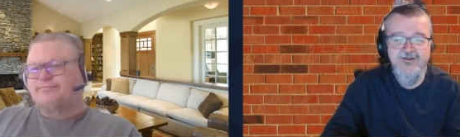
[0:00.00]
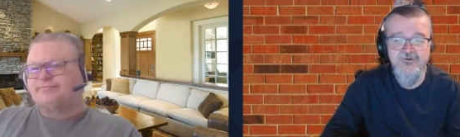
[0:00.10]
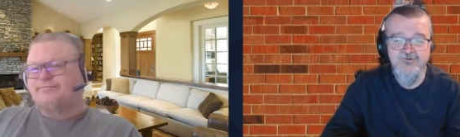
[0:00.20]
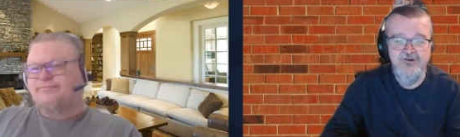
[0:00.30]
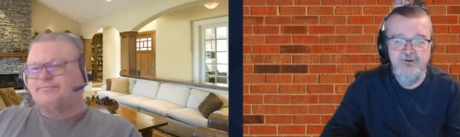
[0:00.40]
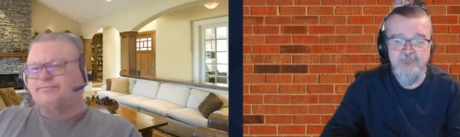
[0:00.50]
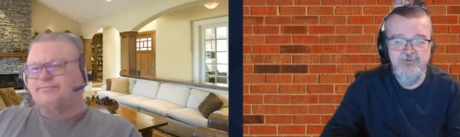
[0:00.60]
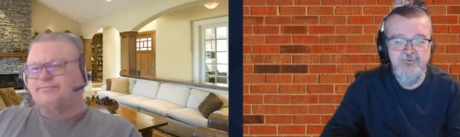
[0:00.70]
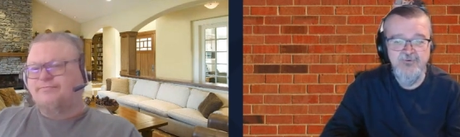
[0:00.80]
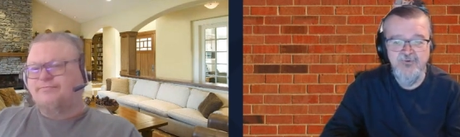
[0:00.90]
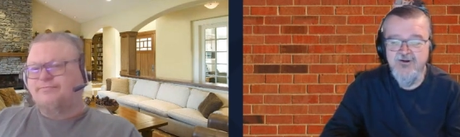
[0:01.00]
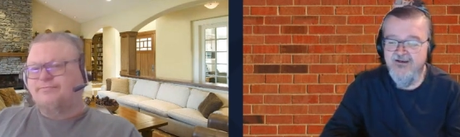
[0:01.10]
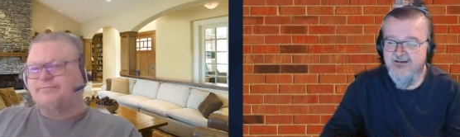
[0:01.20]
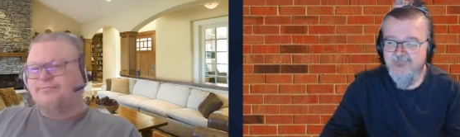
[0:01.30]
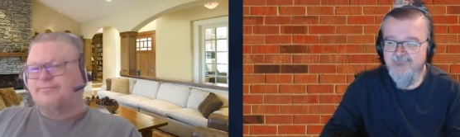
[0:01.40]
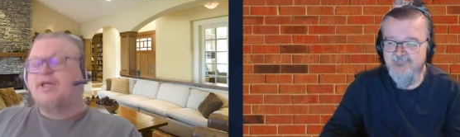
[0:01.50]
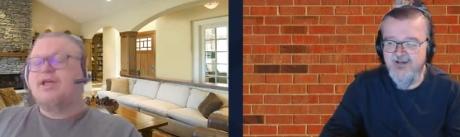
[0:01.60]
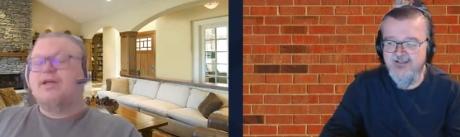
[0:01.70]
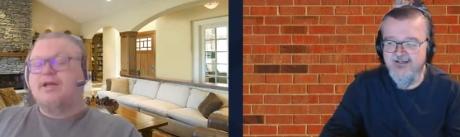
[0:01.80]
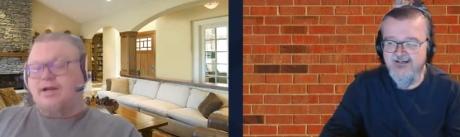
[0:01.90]
Speaker 1: use a computer.
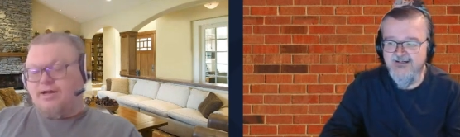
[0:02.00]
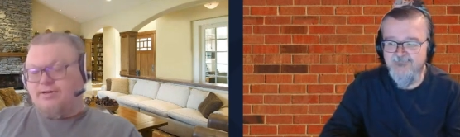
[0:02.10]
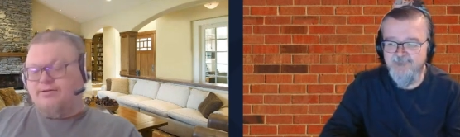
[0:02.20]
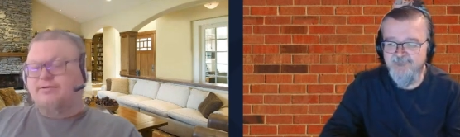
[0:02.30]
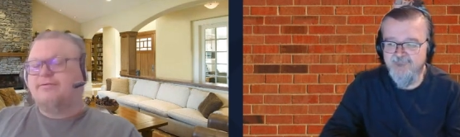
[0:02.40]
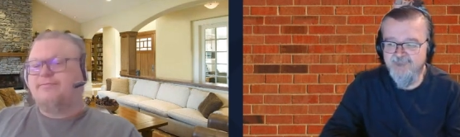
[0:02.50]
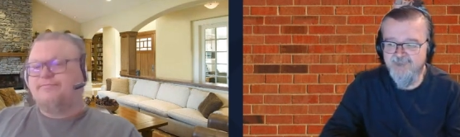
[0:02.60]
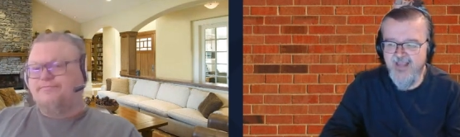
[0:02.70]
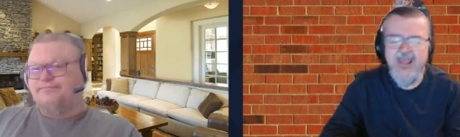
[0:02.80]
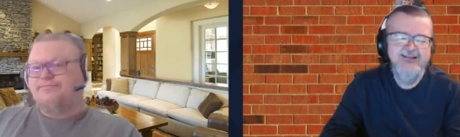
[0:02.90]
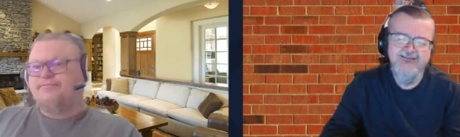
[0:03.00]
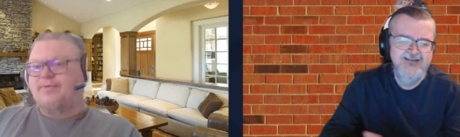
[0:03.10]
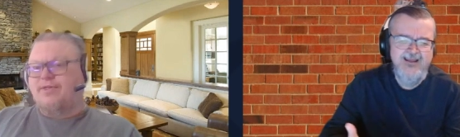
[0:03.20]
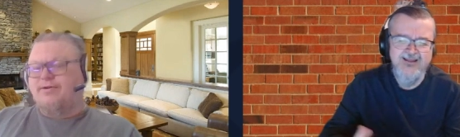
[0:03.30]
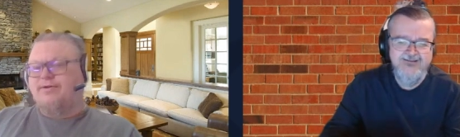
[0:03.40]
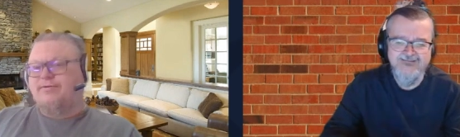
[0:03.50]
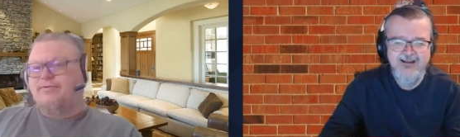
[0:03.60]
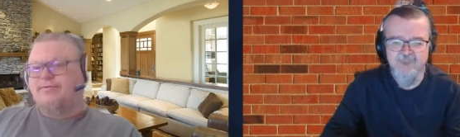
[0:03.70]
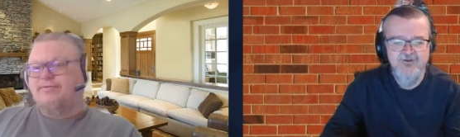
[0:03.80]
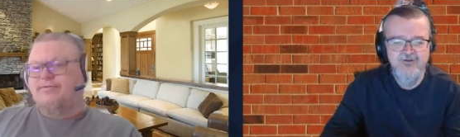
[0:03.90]
But um, and and
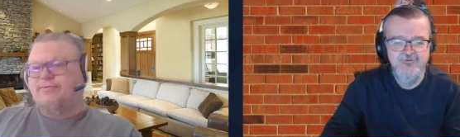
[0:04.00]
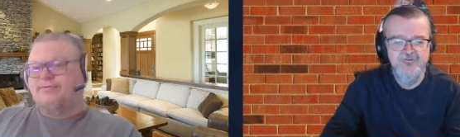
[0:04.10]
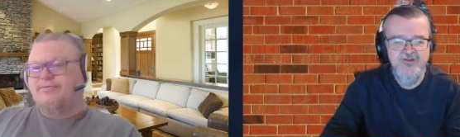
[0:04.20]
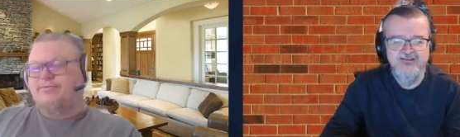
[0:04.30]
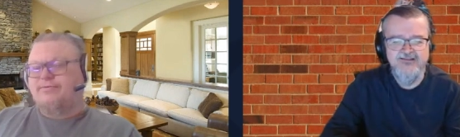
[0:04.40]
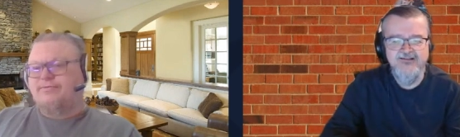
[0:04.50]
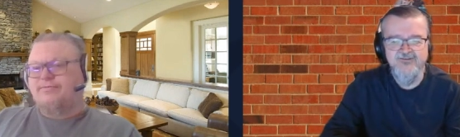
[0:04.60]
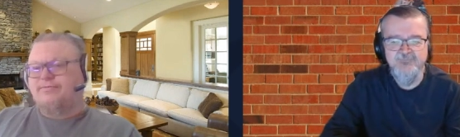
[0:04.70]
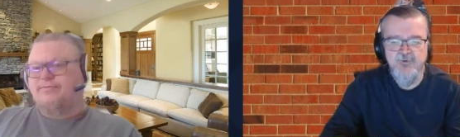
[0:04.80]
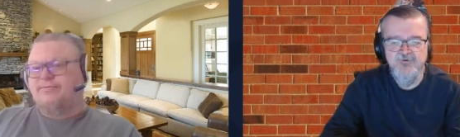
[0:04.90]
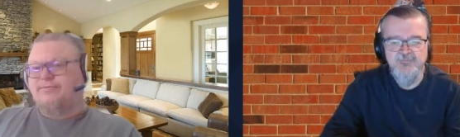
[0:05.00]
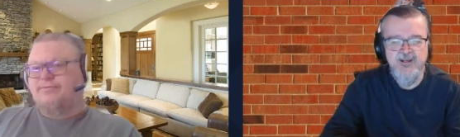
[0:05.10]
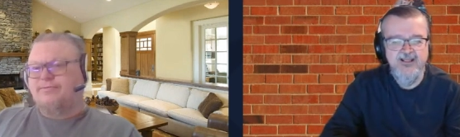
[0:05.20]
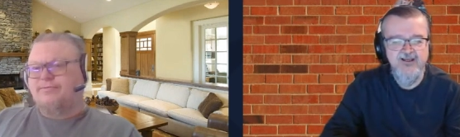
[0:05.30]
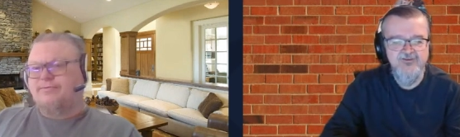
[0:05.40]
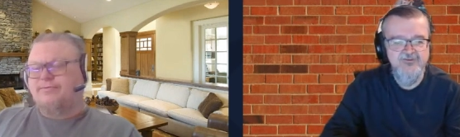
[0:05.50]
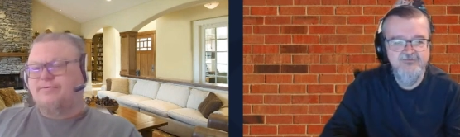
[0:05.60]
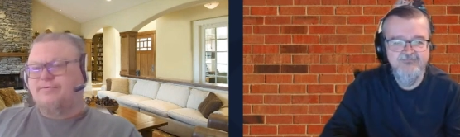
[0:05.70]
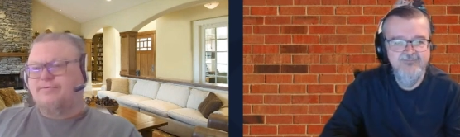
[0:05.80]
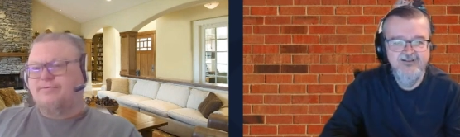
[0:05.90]
every other state that has sports betting has
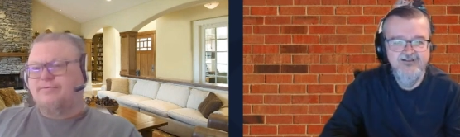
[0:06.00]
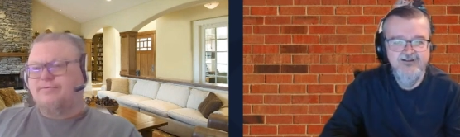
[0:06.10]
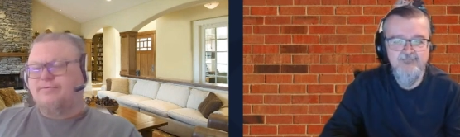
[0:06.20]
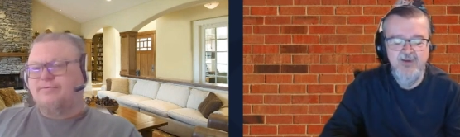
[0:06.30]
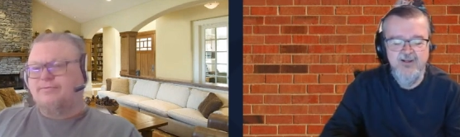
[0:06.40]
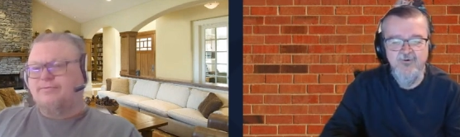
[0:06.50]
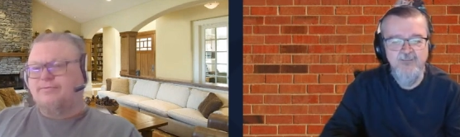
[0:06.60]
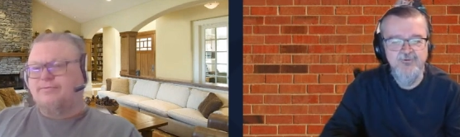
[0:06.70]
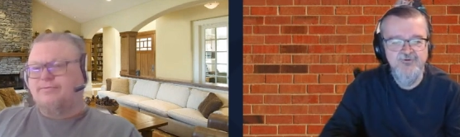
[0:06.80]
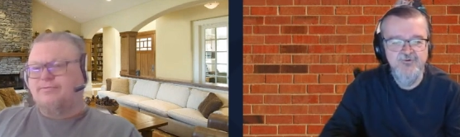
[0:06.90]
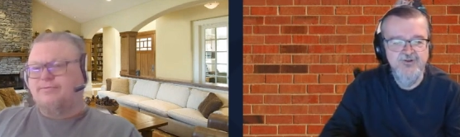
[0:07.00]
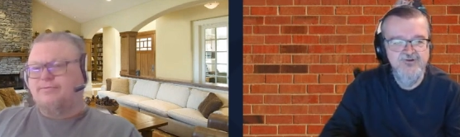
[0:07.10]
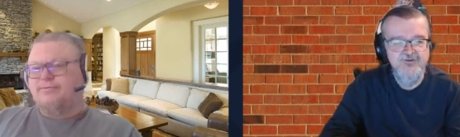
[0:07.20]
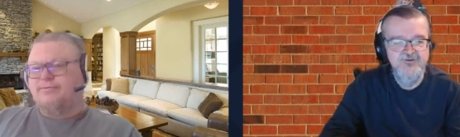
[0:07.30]
better opportunities